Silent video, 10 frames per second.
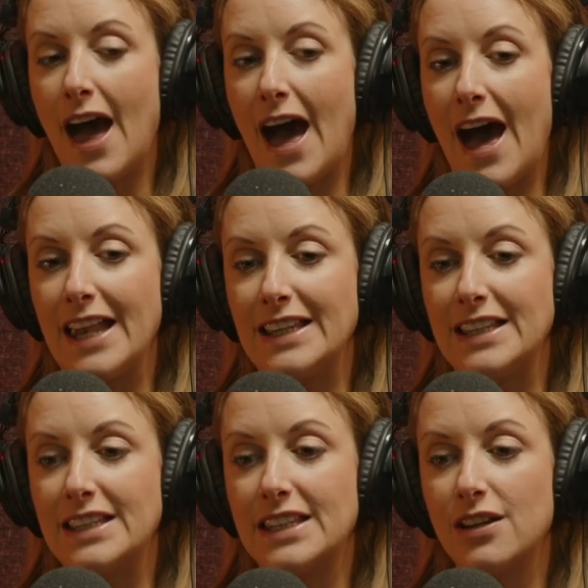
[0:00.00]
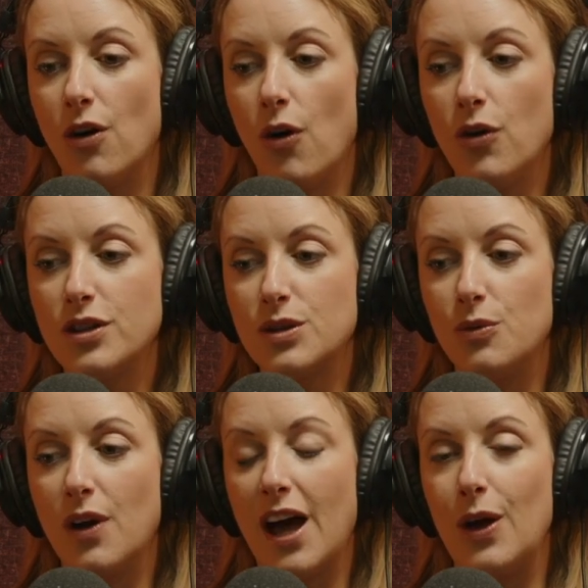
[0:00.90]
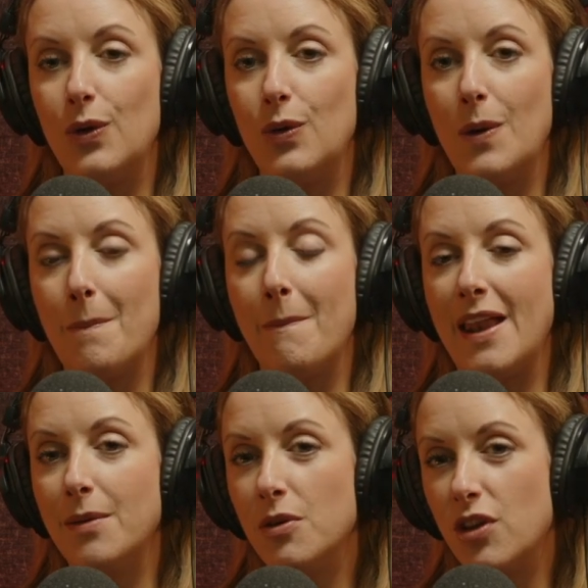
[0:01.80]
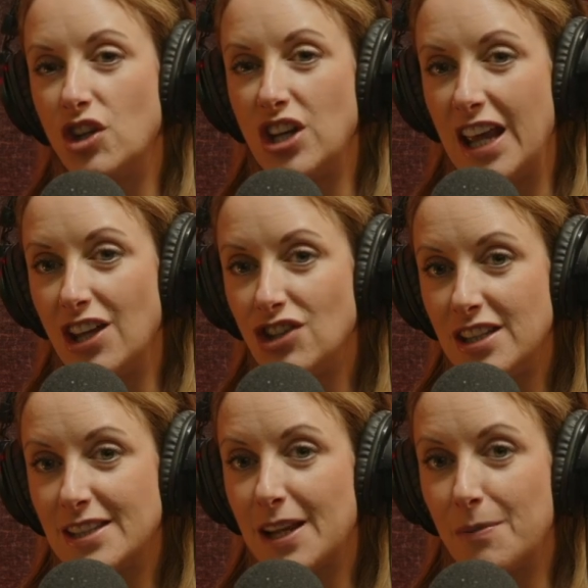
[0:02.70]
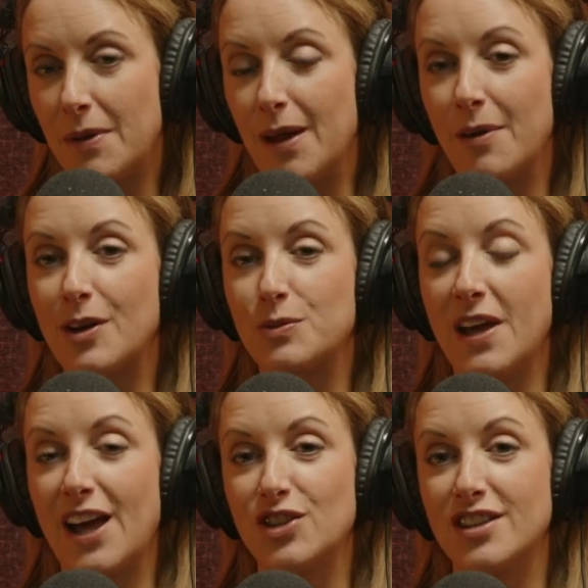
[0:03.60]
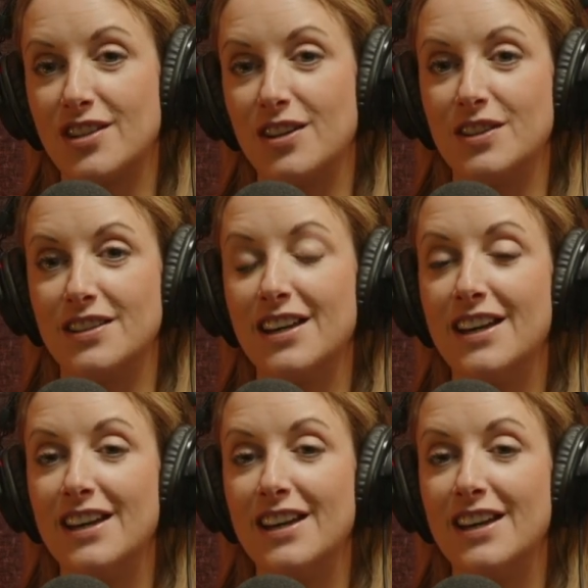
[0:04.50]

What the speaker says: And also how minimal the changes can be, because we actually started